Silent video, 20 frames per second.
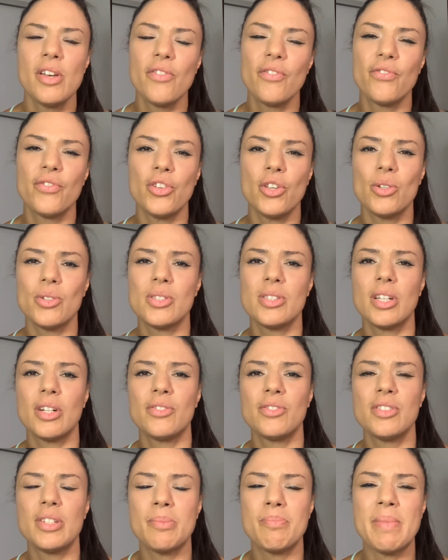for
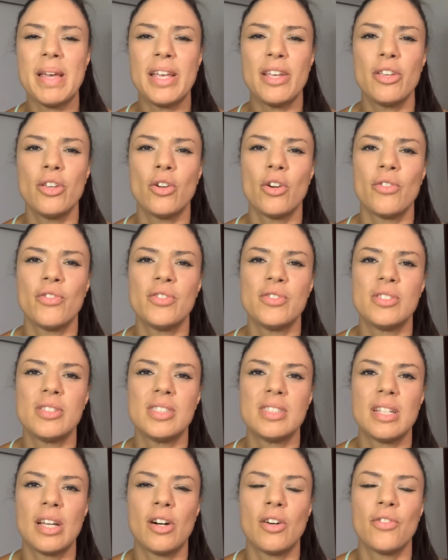yourself to make
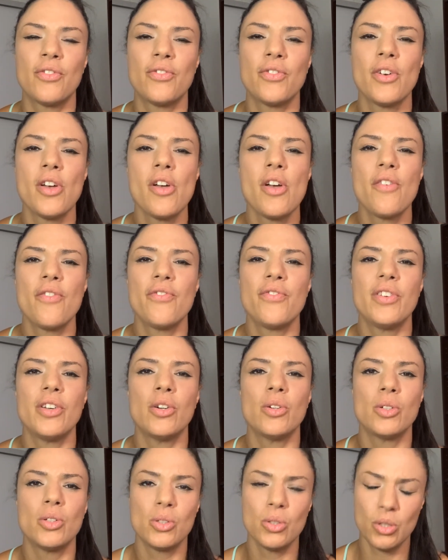yourself
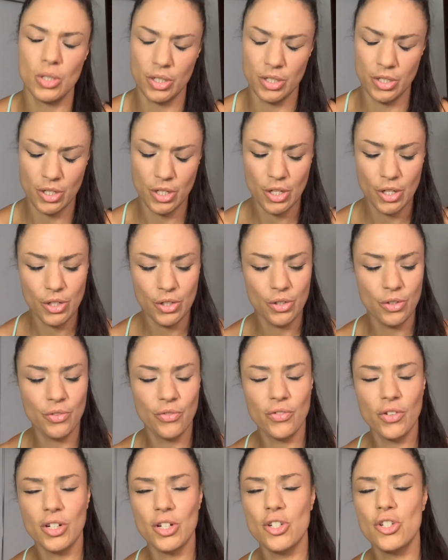feel good.
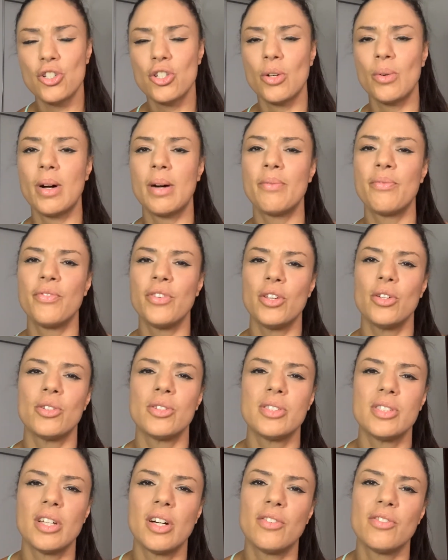You've got to show up for
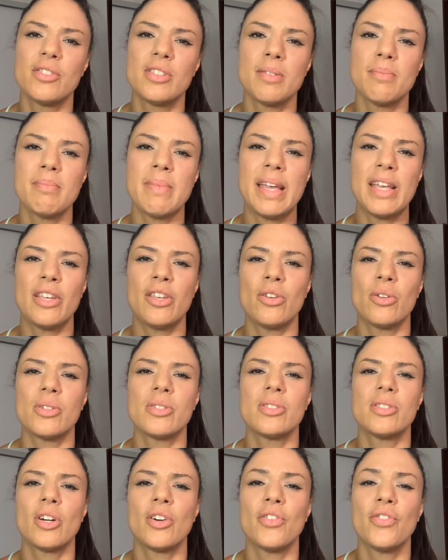yourself to make
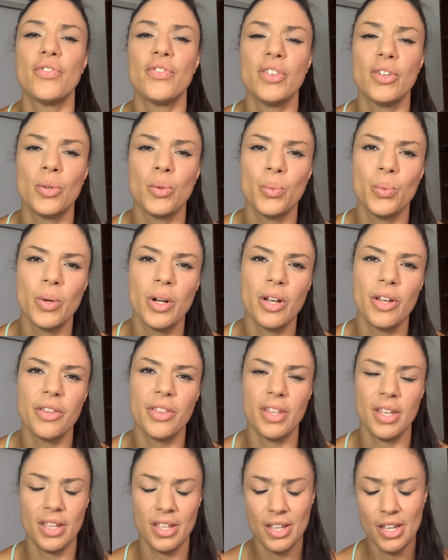yourself feel
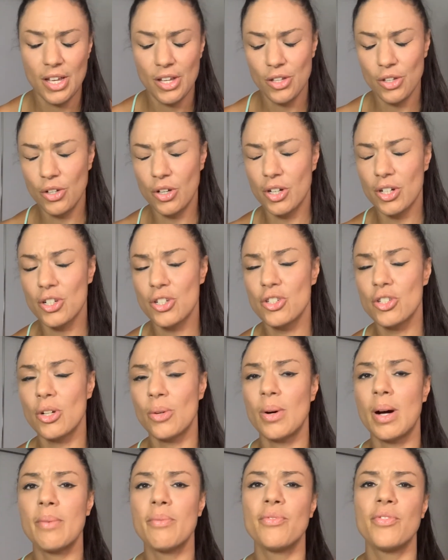worthy. You got to
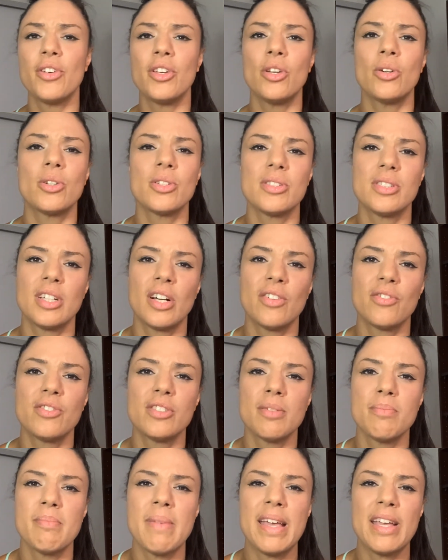show up for yourself
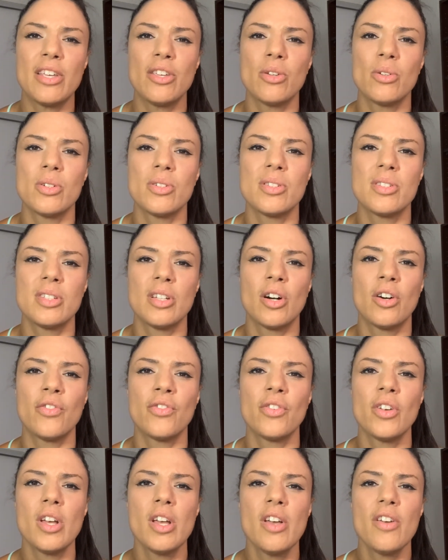to make
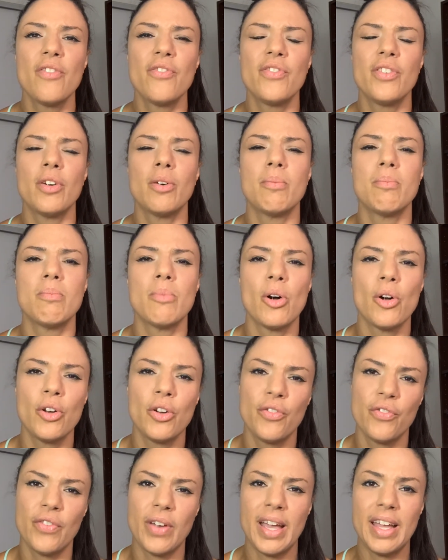yourself feel
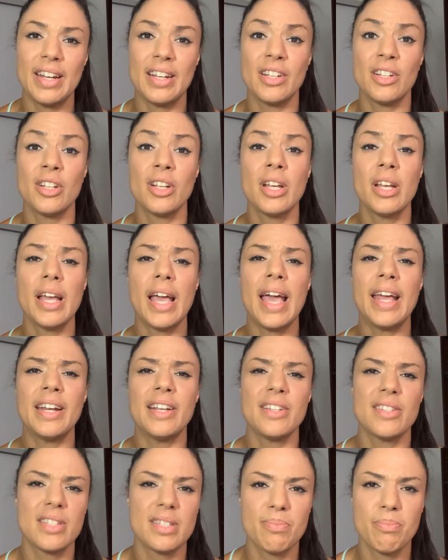motivated and
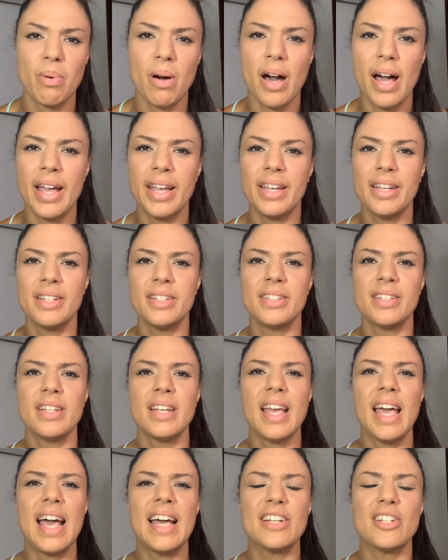inspired
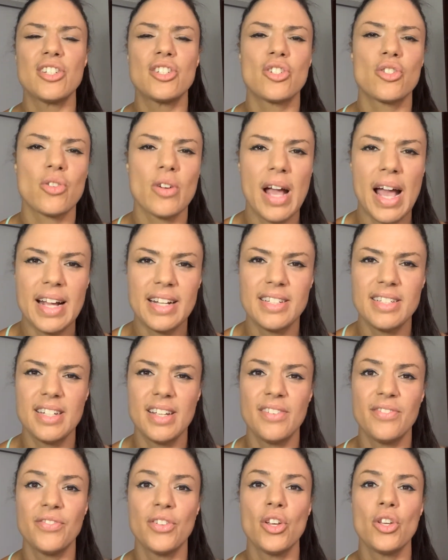and
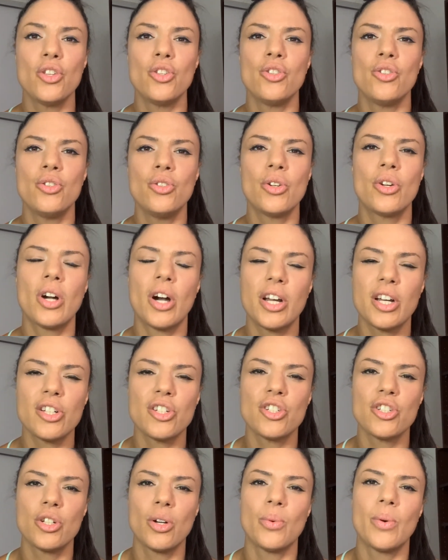attractive. You got to
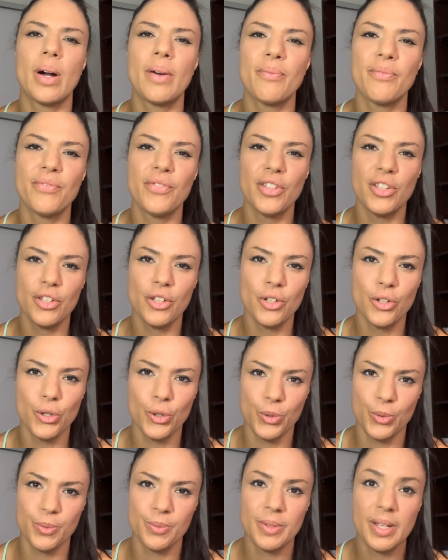show up for
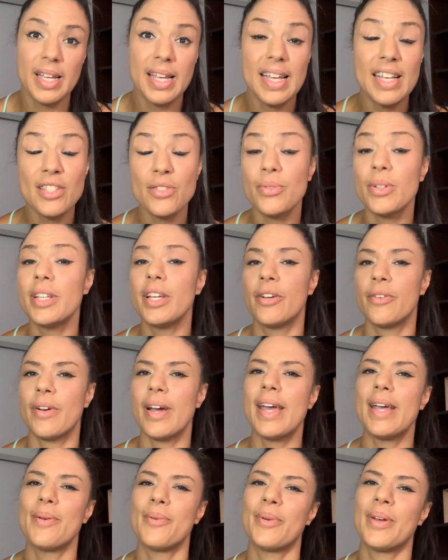you. It's really
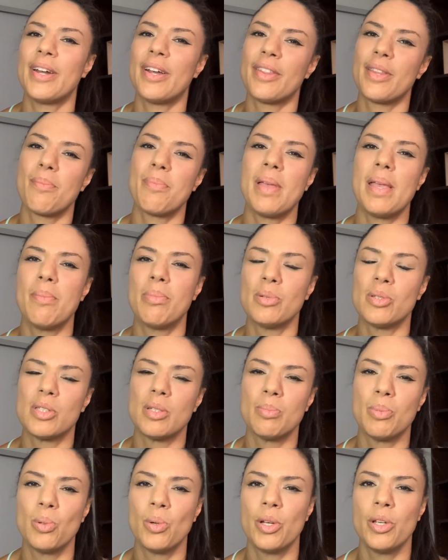great when other people
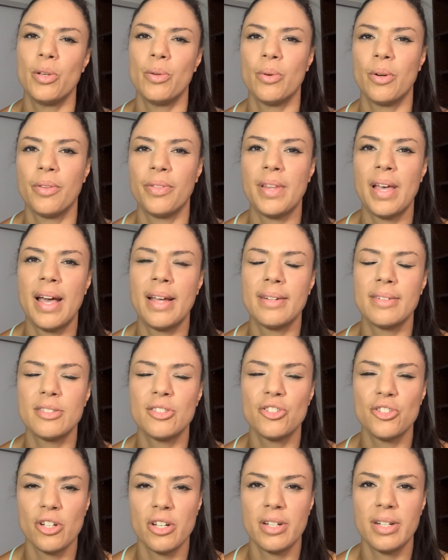support you on that
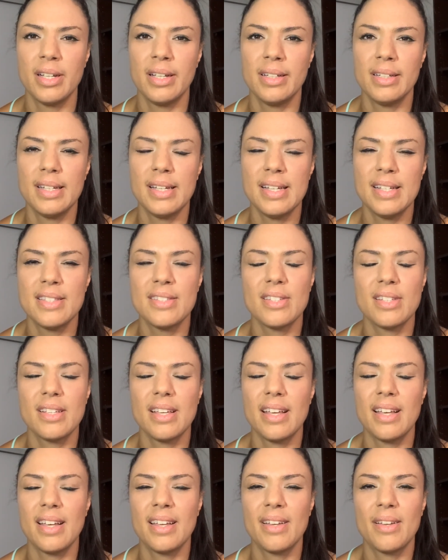journey. It's
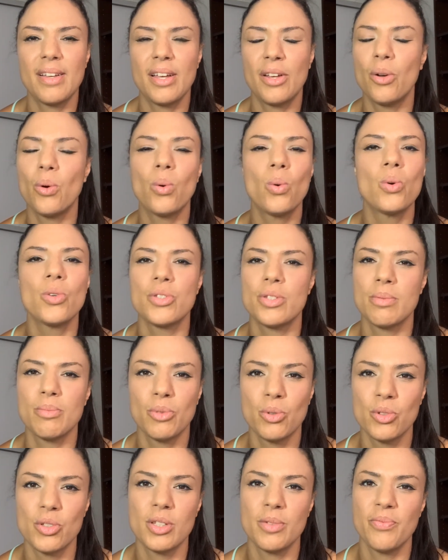an awesome,
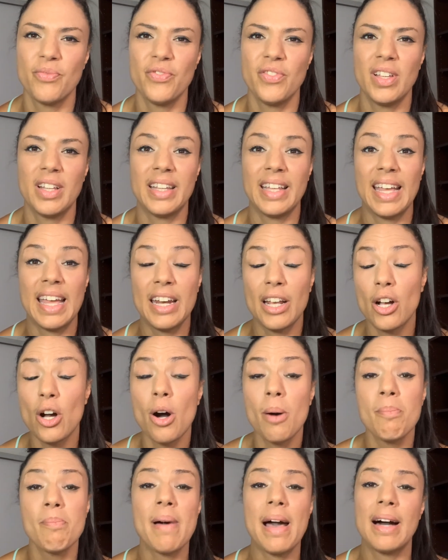awesome feeling, and it
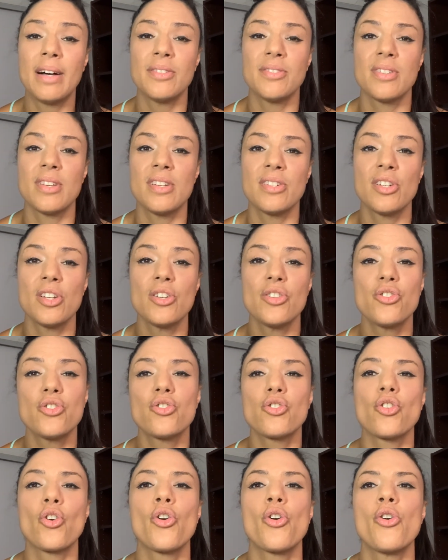compounds it
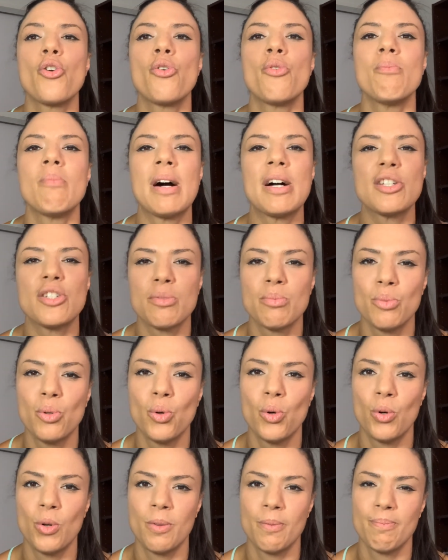so much
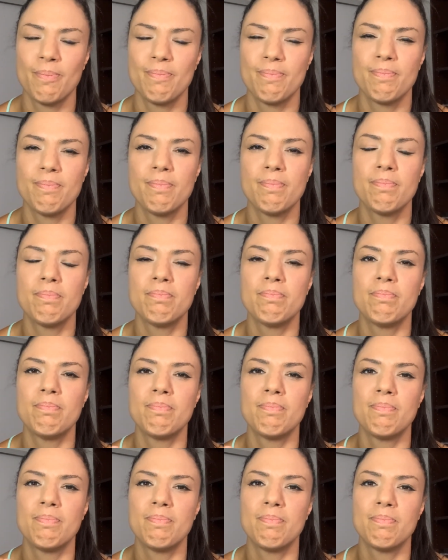more.
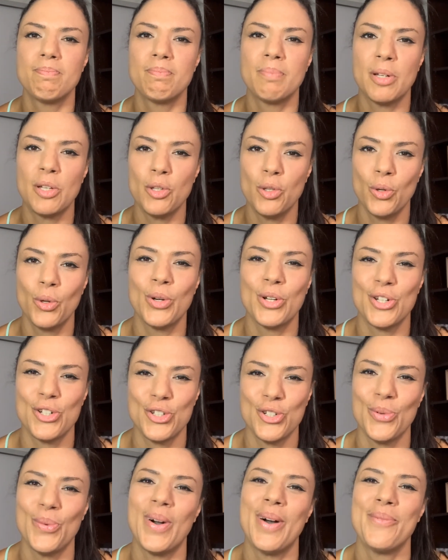But you got to
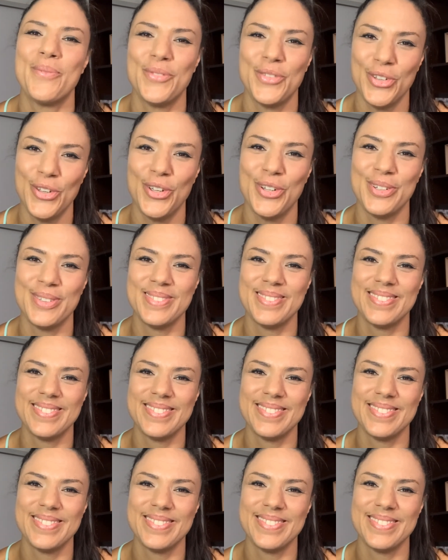show up for you.